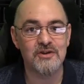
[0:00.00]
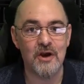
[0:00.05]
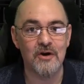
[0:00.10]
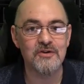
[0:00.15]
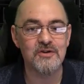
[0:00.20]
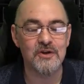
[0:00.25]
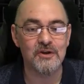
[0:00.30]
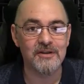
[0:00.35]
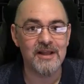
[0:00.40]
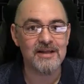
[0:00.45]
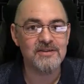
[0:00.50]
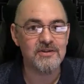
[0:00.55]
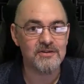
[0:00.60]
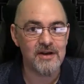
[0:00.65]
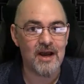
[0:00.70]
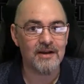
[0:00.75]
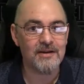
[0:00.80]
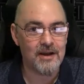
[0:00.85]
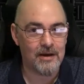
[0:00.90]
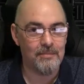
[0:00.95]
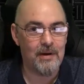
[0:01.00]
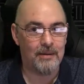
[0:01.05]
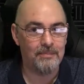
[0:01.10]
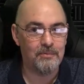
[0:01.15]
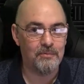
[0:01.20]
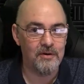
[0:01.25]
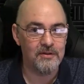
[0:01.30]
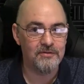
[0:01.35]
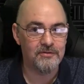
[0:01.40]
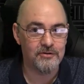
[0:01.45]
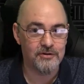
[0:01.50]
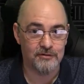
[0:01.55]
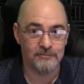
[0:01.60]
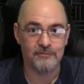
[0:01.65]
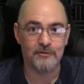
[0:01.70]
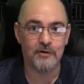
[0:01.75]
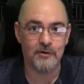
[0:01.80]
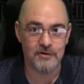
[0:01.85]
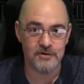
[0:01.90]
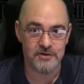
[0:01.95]
So. so let's not come up with
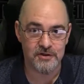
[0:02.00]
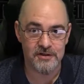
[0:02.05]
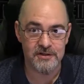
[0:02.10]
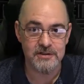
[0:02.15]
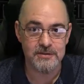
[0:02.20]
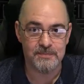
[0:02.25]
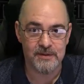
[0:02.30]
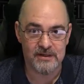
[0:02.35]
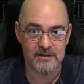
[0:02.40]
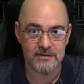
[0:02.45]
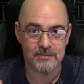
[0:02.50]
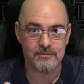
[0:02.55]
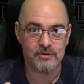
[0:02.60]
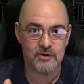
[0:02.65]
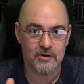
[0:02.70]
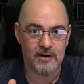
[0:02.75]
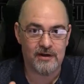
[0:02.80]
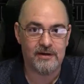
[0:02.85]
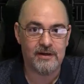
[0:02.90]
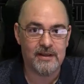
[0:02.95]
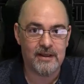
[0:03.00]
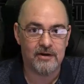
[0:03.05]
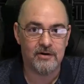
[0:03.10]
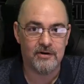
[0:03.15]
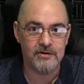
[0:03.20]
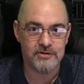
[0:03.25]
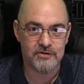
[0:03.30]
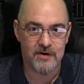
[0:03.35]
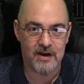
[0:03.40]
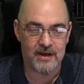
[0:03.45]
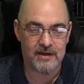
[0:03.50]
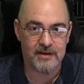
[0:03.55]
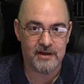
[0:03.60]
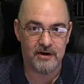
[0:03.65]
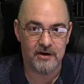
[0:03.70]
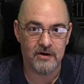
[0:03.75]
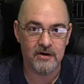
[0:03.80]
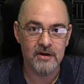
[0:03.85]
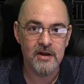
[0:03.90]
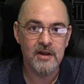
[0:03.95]
diversions because I'm trying to get on track
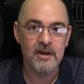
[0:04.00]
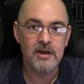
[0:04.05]
here.